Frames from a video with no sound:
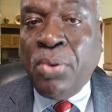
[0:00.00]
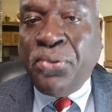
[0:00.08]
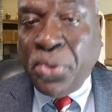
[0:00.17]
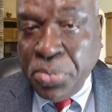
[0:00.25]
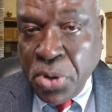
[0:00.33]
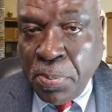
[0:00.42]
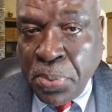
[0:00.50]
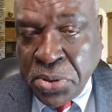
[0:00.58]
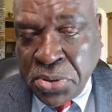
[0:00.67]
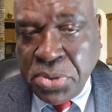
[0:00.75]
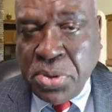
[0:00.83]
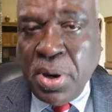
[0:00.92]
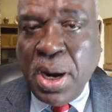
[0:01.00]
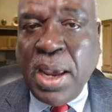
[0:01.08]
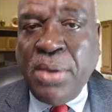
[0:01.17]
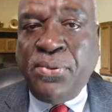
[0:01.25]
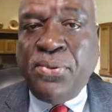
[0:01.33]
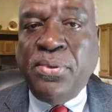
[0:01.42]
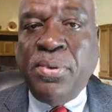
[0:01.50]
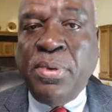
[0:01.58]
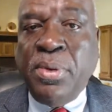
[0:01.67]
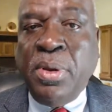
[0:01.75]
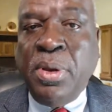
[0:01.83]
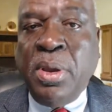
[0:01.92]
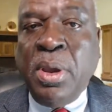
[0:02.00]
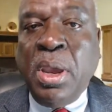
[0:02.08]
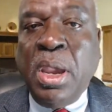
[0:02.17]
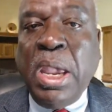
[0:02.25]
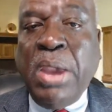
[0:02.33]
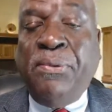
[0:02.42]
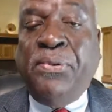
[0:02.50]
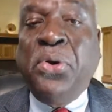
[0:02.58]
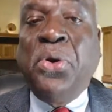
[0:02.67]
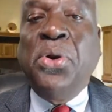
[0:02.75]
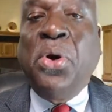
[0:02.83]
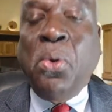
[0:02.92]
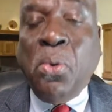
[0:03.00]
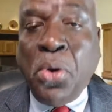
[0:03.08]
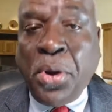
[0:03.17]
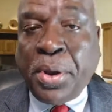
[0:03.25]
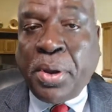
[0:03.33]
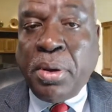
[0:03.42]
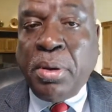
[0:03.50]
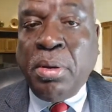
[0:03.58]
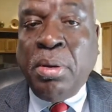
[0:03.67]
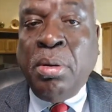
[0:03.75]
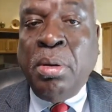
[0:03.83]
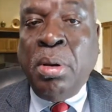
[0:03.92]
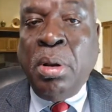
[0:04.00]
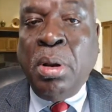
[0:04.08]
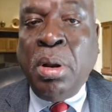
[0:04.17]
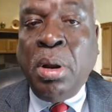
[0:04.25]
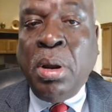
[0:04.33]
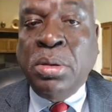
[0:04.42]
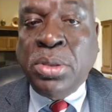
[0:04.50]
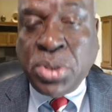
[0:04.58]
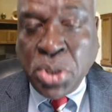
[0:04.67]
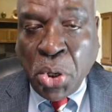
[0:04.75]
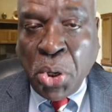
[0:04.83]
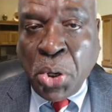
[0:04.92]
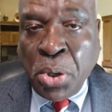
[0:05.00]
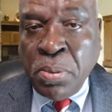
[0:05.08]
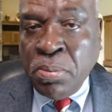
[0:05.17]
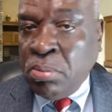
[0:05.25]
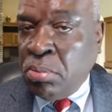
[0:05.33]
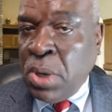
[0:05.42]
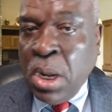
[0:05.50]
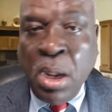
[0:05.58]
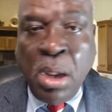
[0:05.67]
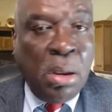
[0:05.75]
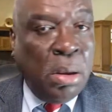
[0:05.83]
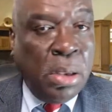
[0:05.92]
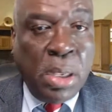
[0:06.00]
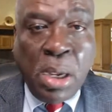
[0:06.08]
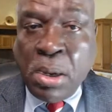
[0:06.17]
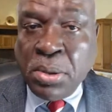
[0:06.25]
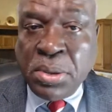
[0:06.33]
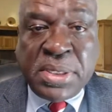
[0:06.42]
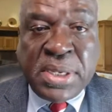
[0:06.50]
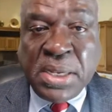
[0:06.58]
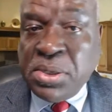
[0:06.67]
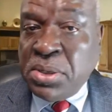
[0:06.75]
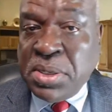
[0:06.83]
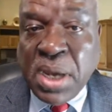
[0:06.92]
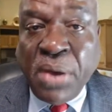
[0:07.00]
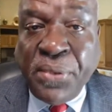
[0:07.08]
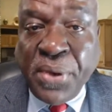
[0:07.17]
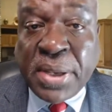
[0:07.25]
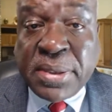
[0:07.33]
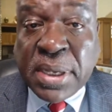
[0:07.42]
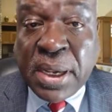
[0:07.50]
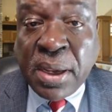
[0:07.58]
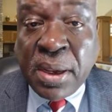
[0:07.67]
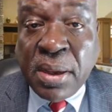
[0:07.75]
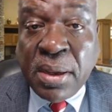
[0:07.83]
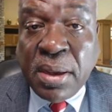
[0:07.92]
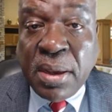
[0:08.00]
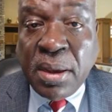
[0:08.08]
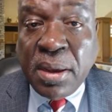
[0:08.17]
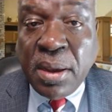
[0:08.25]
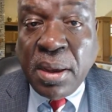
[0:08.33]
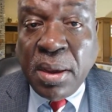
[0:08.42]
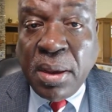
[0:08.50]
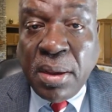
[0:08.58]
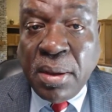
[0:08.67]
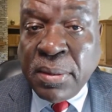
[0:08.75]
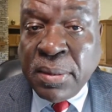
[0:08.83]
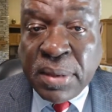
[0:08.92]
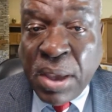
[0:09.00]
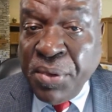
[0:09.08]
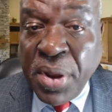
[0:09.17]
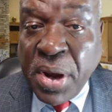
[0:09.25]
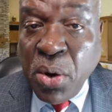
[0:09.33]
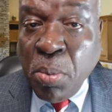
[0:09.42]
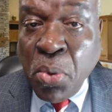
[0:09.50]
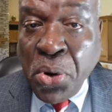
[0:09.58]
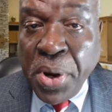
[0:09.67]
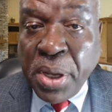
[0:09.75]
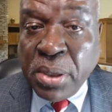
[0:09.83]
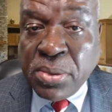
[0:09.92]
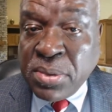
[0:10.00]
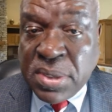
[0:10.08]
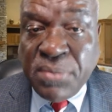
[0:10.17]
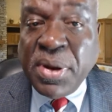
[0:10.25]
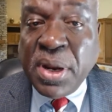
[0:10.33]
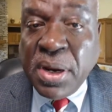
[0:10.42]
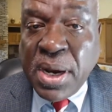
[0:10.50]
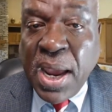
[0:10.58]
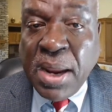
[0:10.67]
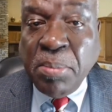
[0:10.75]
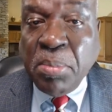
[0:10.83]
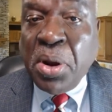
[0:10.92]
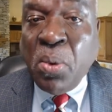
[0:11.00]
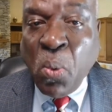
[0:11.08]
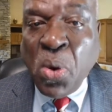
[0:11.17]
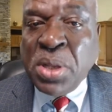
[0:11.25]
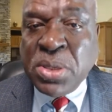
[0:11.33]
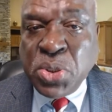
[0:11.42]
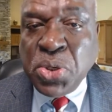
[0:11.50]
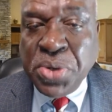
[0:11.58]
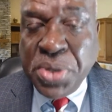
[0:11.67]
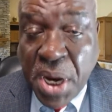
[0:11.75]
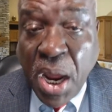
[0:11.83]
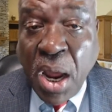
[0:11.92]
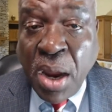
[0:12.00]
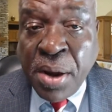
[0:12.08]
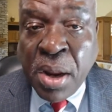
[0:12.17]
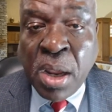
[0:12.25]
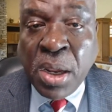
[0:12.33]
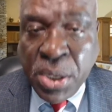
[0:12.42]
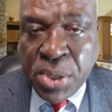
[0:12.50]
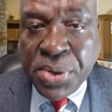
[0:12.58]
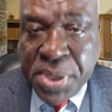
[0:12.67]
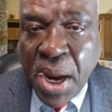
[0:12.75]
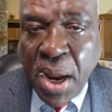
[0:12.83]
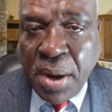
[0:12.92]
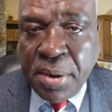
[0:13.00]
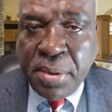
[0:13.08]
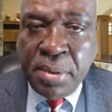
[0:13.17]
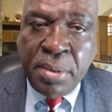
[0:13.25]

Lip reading: from your personal life. If you're going to work solo, you could set yourself, let's say, 7 in the morning, 7 at night, but once you're done, you're done.